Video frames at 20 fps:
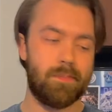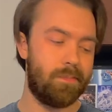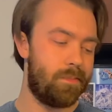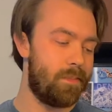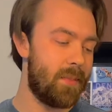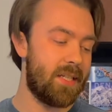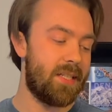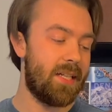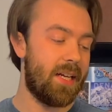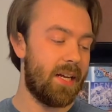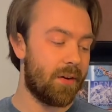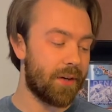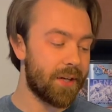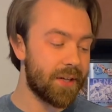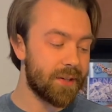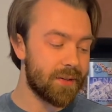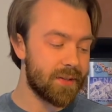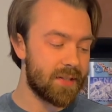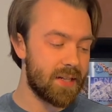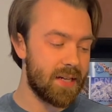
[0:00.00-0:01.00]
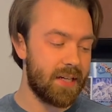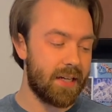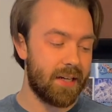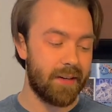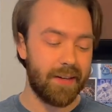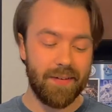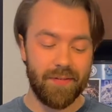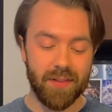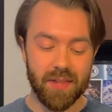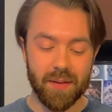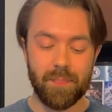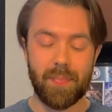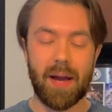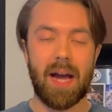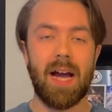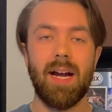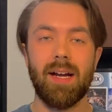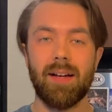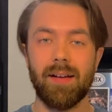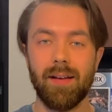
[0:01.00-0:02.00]
materials in here. Even the
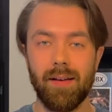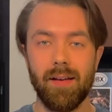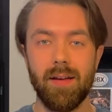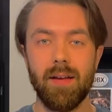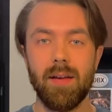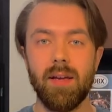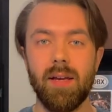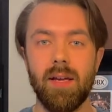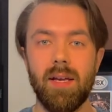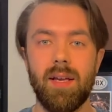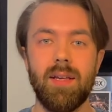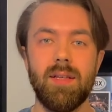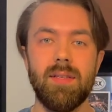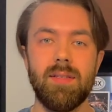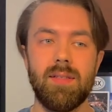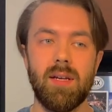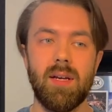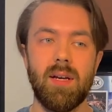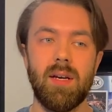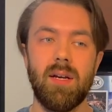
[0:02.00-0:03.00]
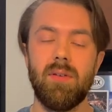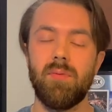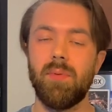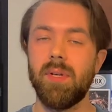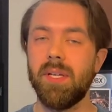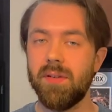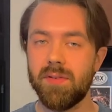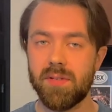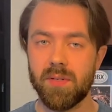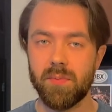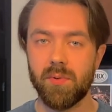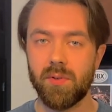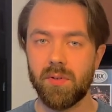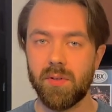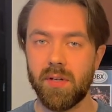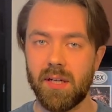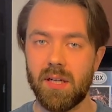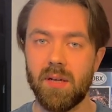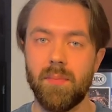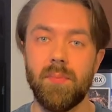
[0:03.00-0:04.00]
bag is reusable
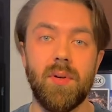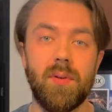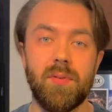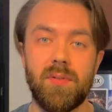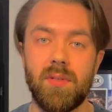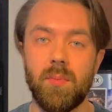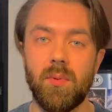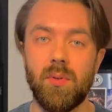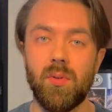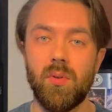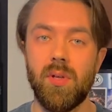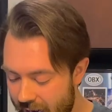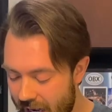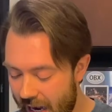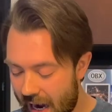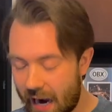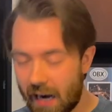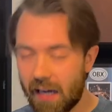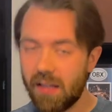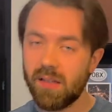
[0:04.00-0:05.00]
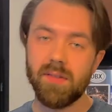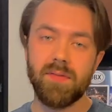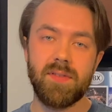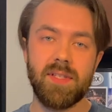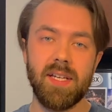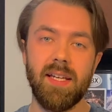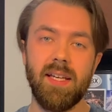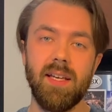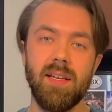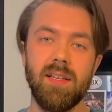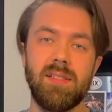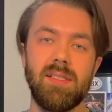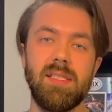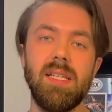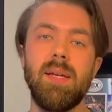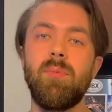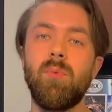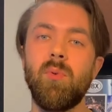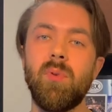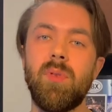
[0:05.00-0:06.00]
and compostable. I love taking
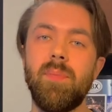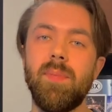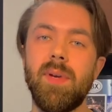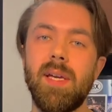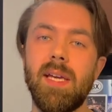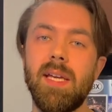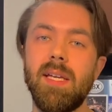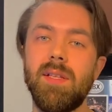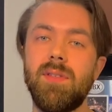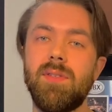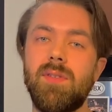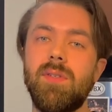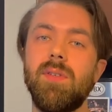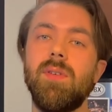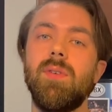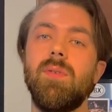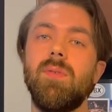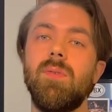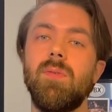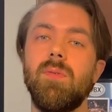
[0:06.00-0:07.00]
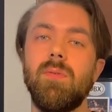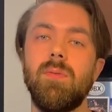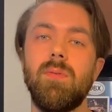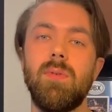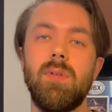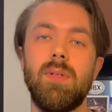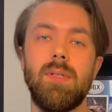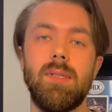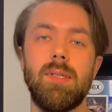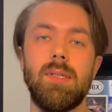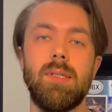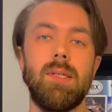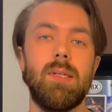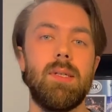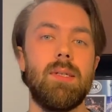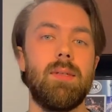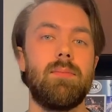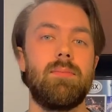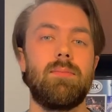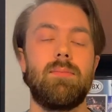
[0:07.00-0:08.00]
steeped with me to
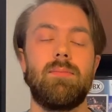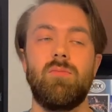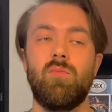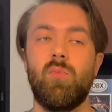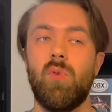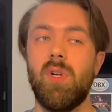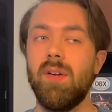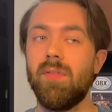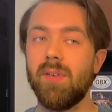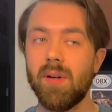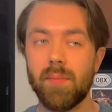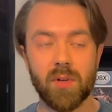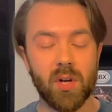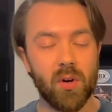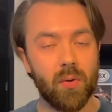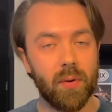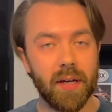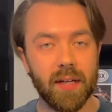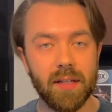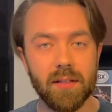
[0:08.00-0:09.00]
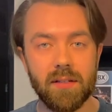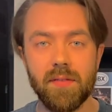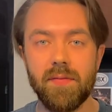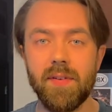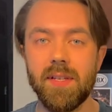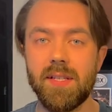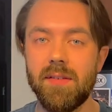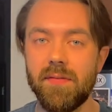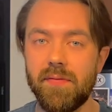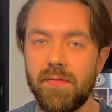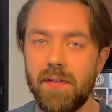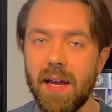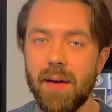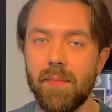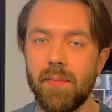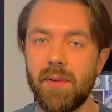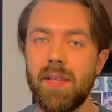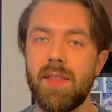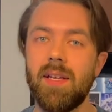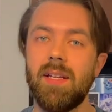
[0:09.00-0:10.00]
whenever I'm going to visit
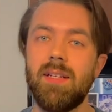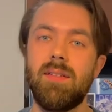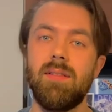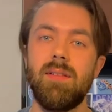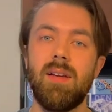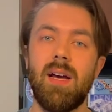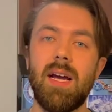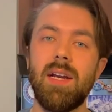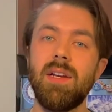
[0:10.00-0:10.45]
family that I